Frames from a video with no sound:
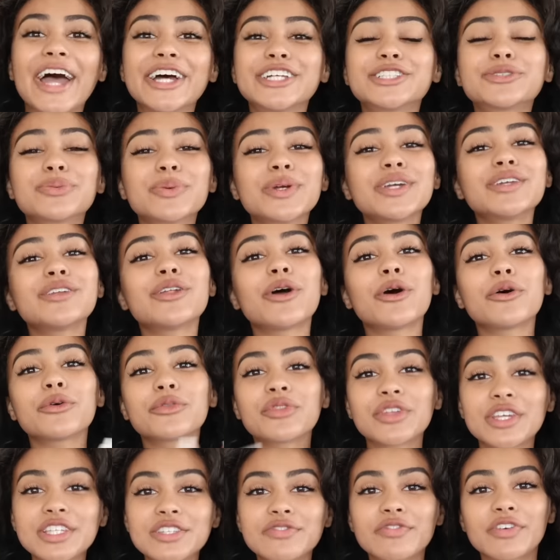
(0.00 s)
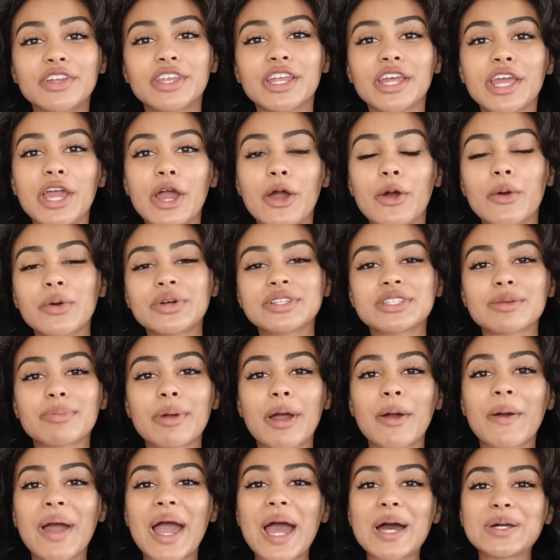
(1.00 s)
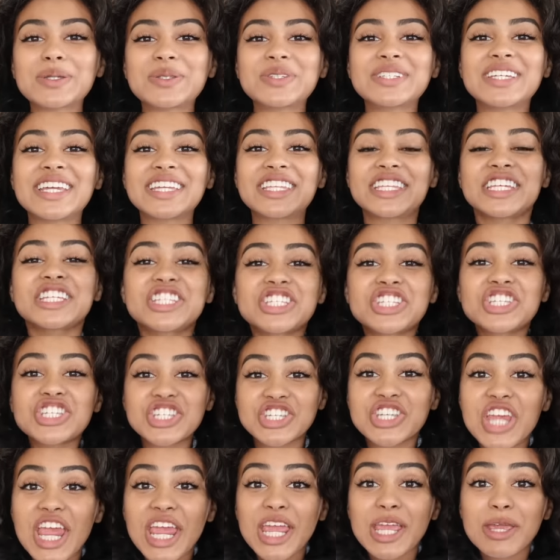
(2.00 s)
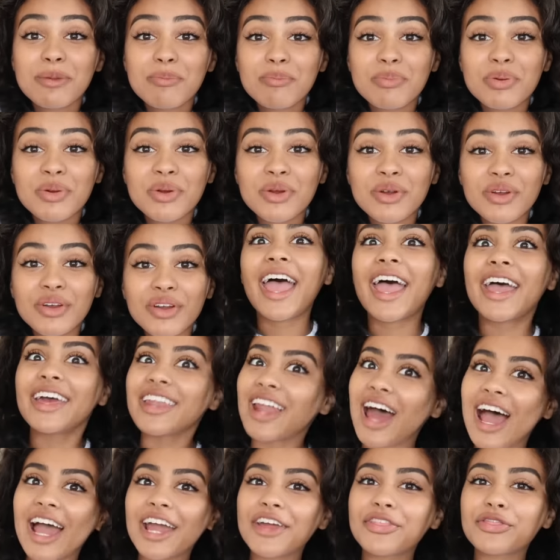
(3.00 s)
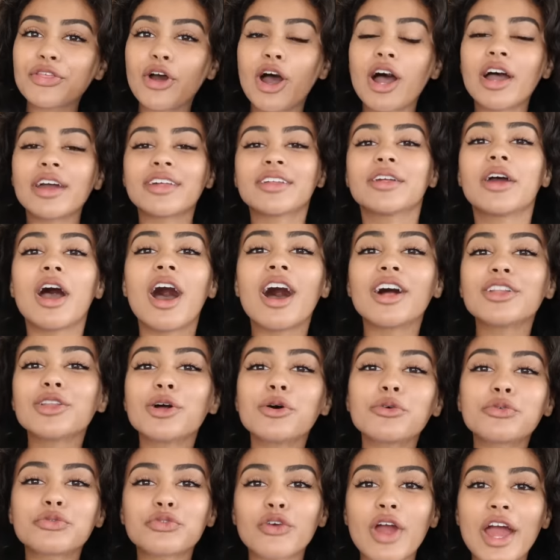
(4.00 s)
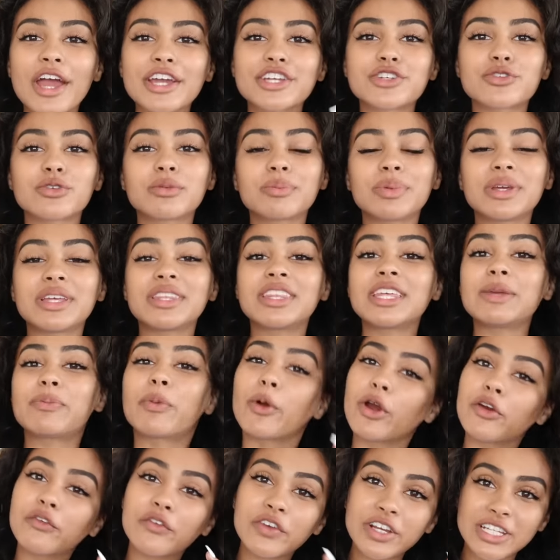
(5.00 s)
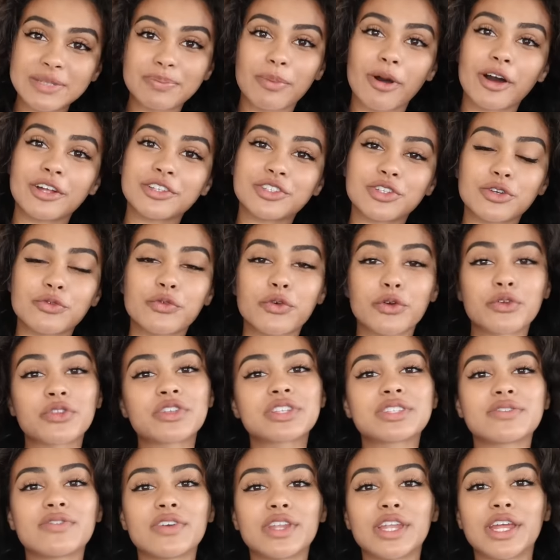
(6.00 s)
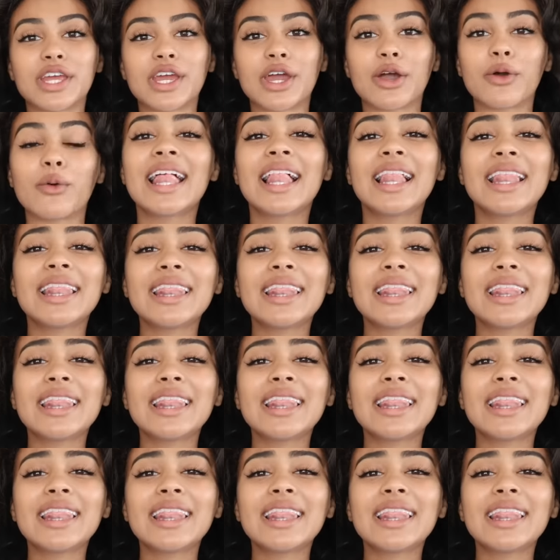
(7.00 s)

As we know, this video is about how to get in shape and I thought HelloFresh would be the perfect sponsor for this video.